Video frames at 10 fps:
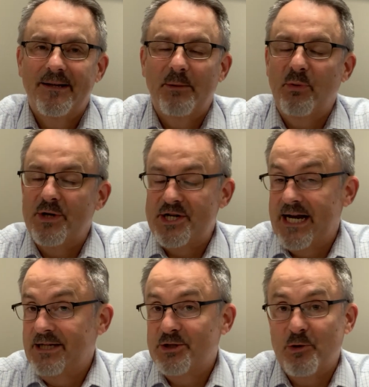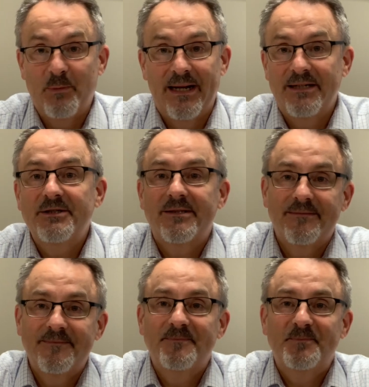appreciate so much
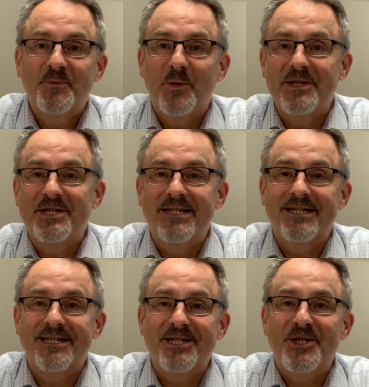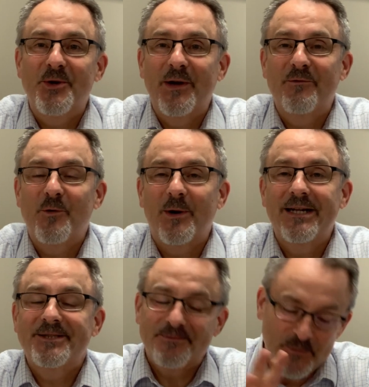what Jesus is doing for
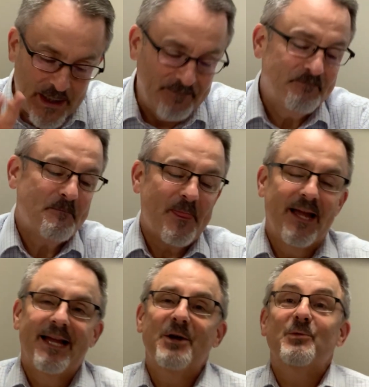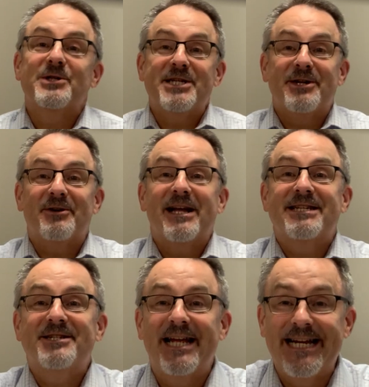us. Well, we'll see you at our
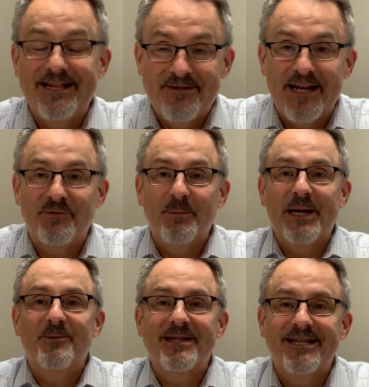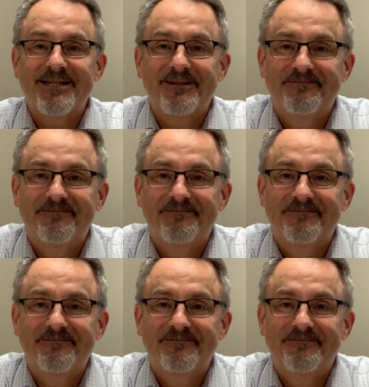next study. Thanks for being with us.